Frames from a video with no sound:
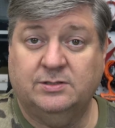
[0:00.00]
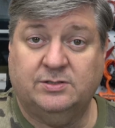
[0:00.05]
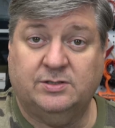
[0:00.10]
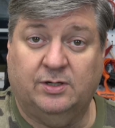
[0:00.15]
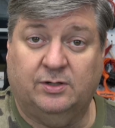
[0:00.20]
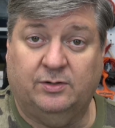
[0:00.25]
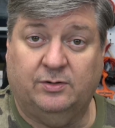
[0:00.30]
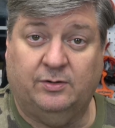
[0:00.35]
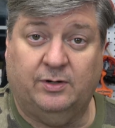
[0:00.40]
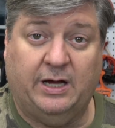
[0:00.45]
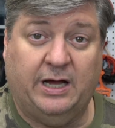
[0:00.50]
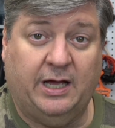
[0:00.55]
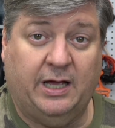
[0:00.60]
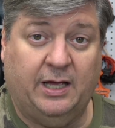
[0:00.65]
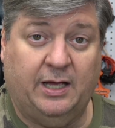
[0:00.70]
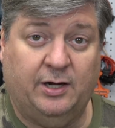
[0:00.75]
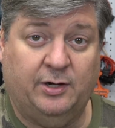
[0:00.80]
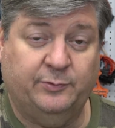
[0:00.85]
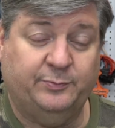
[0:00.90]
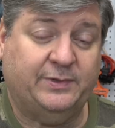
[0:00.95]
so
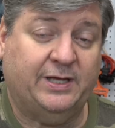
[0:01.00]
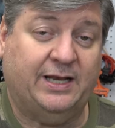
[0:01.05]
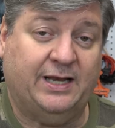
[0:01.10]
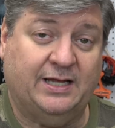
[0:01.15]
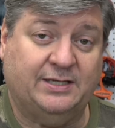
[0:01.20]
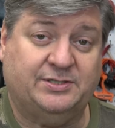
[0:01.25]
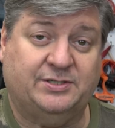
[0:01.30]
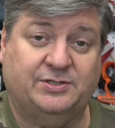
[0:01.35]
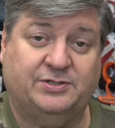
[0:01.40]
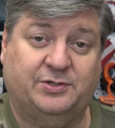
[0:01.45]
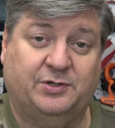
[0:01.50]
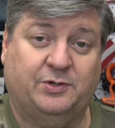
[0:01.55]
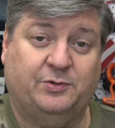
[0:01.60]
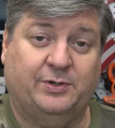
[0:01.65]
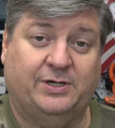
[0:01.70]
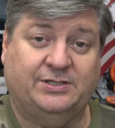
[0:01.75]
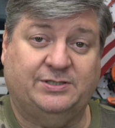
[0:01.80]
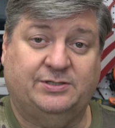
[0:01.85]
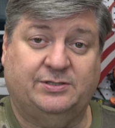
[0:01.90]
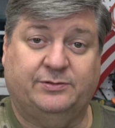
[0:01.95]
I hope that answers your
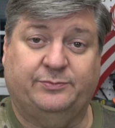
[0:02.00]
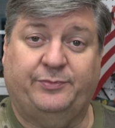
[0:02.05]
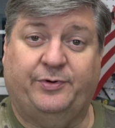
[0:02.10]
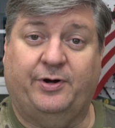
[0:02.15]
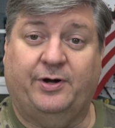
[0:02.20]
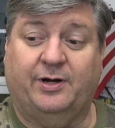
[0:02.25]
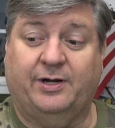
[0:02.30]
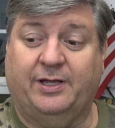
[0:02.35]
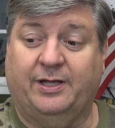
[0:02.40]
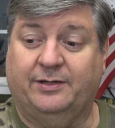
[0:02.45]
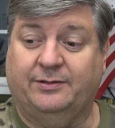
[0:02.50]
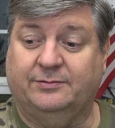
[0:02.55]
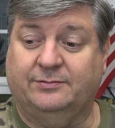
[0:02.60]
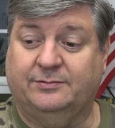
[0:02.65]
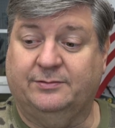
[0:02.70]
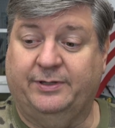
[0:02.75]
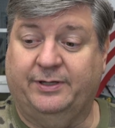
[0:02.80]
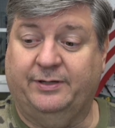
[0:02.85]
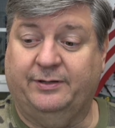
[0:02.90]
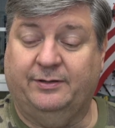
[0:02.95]
question, Mark.
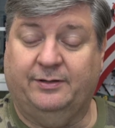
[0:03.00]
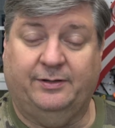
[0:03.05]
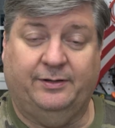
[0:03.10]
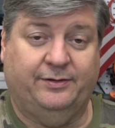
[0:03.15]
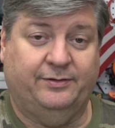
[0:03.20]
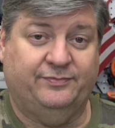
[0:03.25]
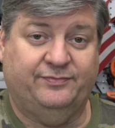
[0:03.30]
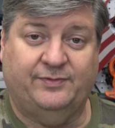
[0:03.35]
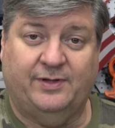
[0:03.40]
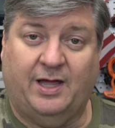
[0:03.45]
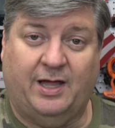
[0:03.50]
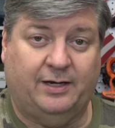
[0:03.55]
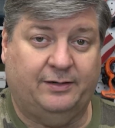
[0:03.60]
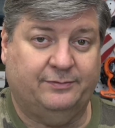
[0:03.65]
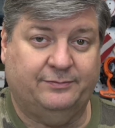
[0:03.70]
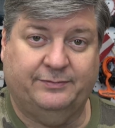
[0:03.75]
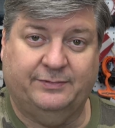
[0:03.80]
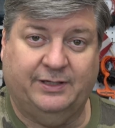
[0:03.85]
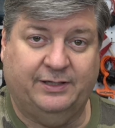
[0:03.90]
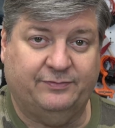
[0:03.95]
And if not,
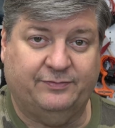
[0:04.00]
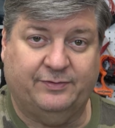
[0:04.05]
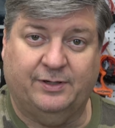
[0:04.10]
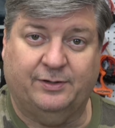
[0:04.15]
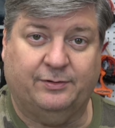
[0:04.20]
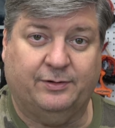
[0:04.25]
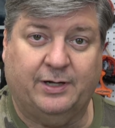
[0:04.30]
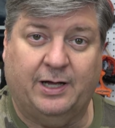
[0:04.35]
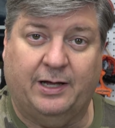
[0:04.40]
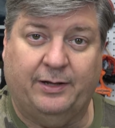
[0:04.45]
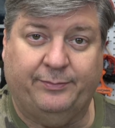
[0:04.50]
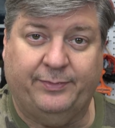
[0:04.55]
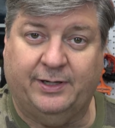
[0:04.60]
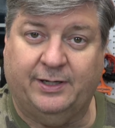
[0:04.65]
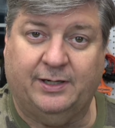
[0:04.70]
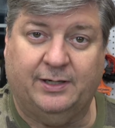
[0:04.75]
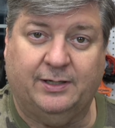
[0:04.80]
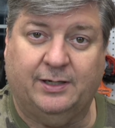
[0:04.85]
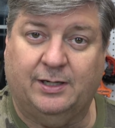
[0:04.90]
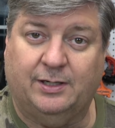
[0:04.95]
leave another
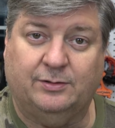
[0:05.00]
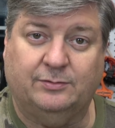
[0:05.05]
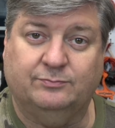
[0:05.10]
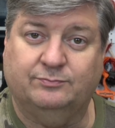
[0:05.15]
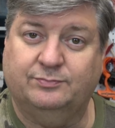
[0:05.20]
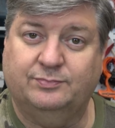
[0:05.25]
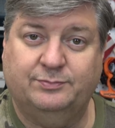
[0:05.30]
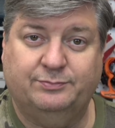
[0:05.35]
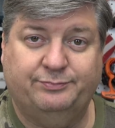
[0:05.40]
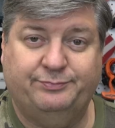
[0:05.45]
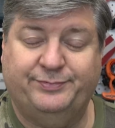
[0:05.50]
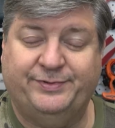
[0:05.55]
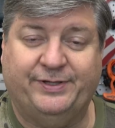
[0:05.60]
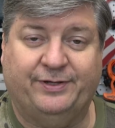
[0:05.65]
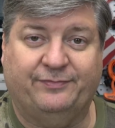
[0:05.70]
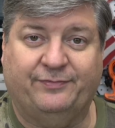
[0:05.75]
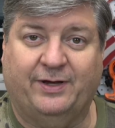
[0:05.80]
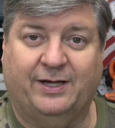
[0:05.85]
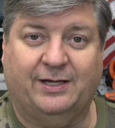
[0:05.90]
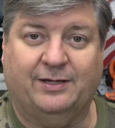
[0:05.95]
comment and I'll see
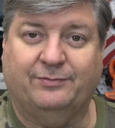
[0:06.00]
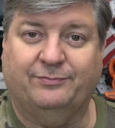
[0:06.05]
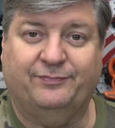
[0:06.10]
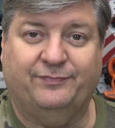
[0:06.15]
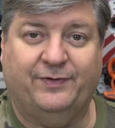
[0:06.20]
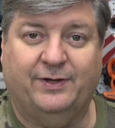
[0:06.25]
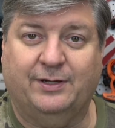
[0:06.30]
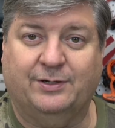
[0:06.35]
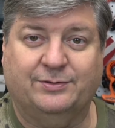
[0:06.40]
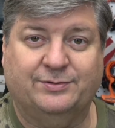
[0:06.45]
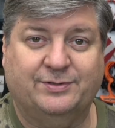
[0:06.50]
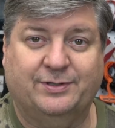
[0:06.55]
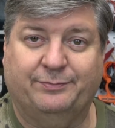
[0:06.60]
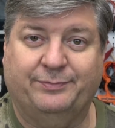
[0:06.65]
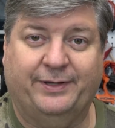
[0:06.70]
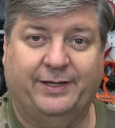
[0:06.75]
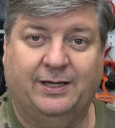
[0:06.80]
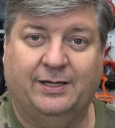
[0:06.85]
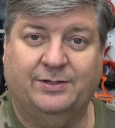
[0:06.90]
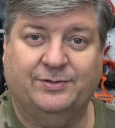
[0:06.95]
if I can figure
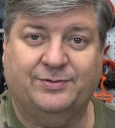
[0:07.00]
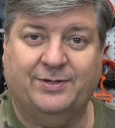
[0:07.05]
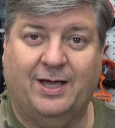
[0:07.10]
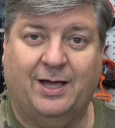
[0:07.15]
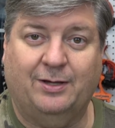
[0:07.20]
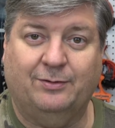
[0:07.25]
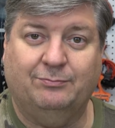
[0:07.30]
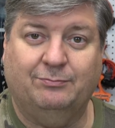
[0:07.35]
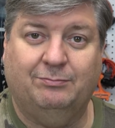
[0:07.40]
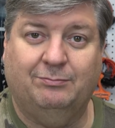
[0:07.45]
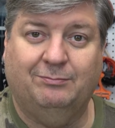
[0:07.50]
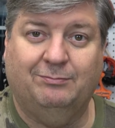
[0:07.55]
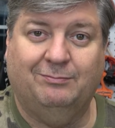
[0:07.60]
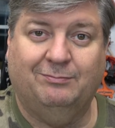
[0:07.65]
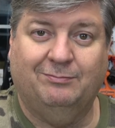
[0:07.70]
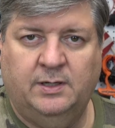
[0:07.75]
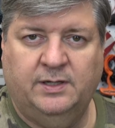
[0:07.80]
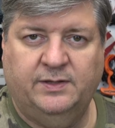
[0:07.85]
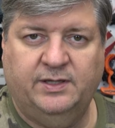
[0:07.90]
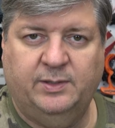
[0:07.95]
something else out.
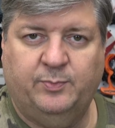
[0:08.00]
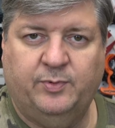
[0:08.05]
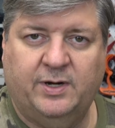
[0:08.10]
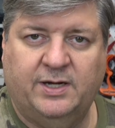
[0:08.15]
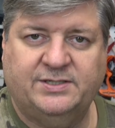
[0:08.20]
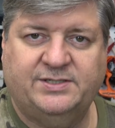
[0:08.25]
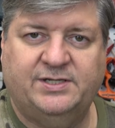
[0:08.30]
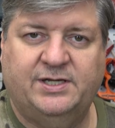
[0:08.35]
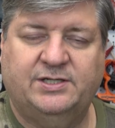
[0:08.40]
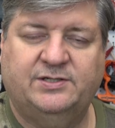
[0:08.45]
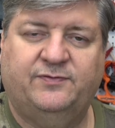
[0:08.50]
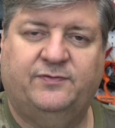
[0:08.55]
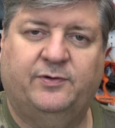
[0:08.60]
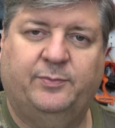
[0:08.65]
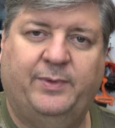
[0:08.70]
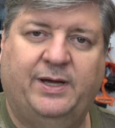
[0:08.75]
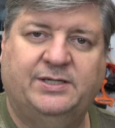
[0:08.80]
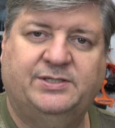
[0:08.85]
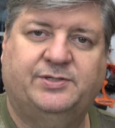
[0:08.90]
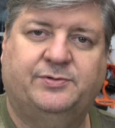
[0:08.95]
The process for
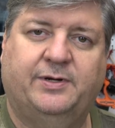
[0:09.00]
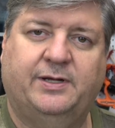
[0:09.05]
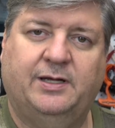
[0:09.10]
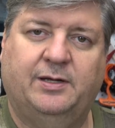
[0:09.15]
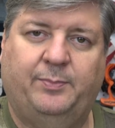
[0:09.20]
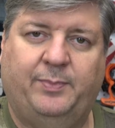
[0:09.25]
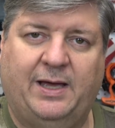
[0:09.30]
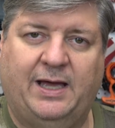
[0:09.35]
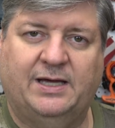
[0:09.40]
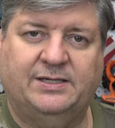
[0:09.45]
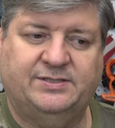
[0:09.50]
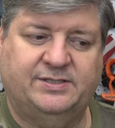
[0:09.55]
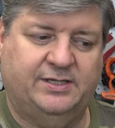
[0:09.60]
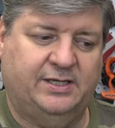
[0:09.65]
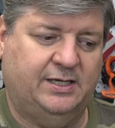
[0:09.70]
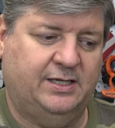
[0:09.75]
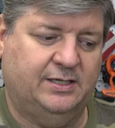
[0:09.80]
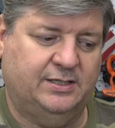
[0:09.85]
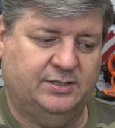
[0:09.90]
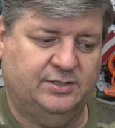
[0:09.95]
measuring
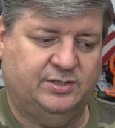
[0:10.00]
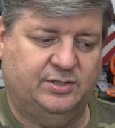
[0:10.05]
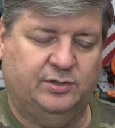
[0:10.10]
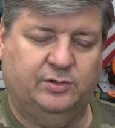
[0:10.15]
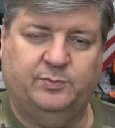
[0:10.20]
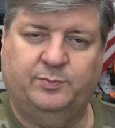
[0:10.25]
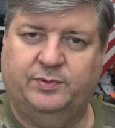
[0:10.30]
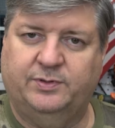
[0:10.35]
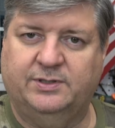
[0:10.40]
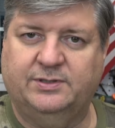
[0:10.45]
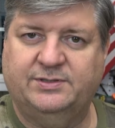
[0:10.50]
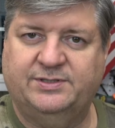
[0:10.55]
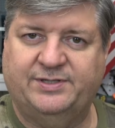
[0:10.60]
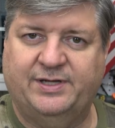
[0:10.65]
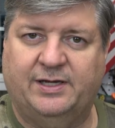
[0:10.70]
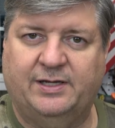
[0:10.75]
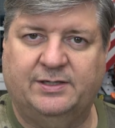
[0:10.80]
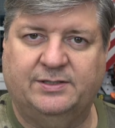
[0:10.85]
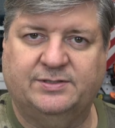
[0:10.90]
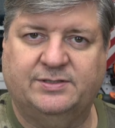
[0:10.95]
capacity is you put
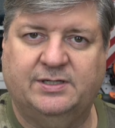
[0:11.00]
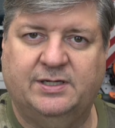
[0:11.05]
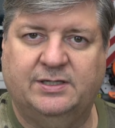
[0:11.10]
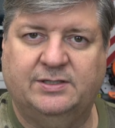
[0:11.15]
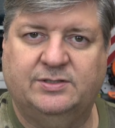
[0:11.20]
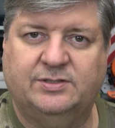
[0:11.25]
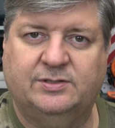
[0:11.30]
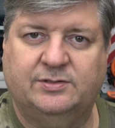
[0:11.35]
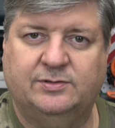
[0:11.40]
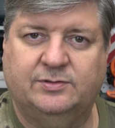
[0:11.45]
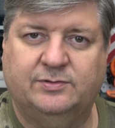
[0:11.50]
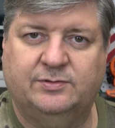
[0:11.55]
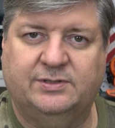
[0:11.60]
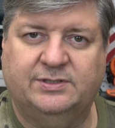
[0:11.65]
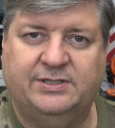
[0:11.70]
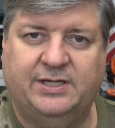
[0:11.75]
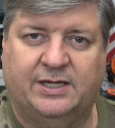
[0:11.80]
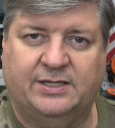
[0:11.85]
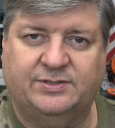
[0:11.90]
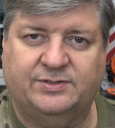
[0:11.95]
cells into the
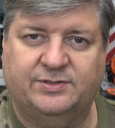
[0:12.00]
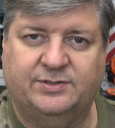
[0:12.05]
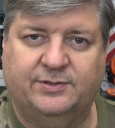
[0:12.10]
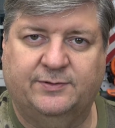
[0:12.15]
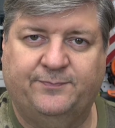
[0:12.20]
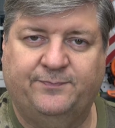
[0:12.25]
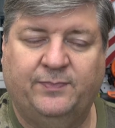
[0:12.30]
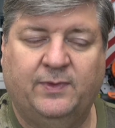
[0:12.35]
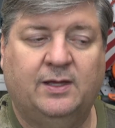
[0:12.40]
tester.